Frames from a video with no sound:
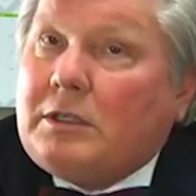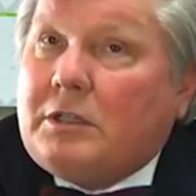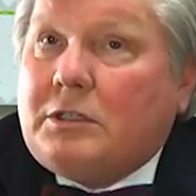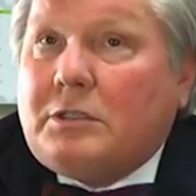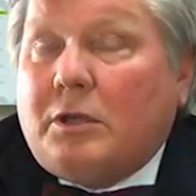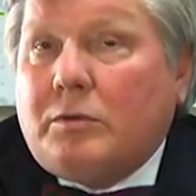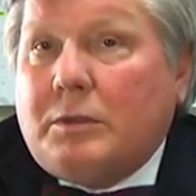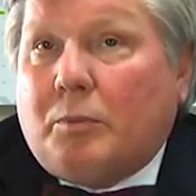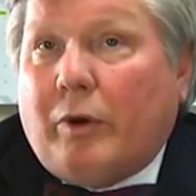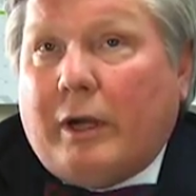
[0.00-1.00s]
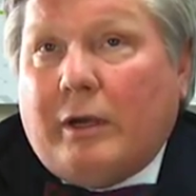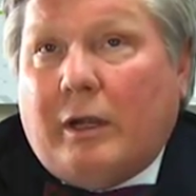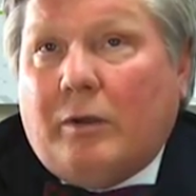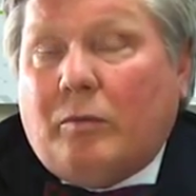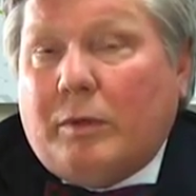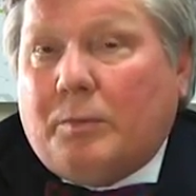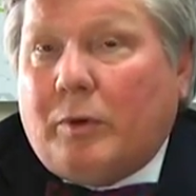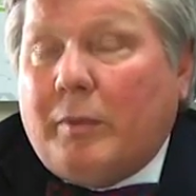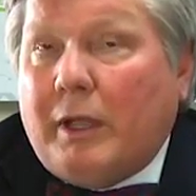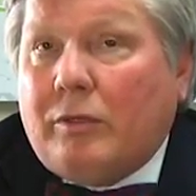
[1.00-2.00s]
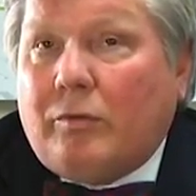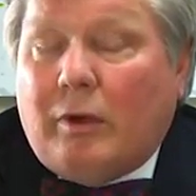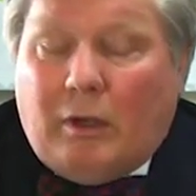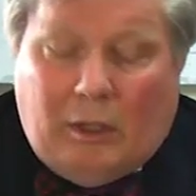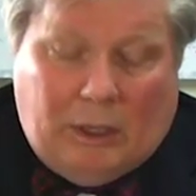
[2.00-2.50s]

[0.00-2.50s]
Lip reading: such as those impregnated with permethrin.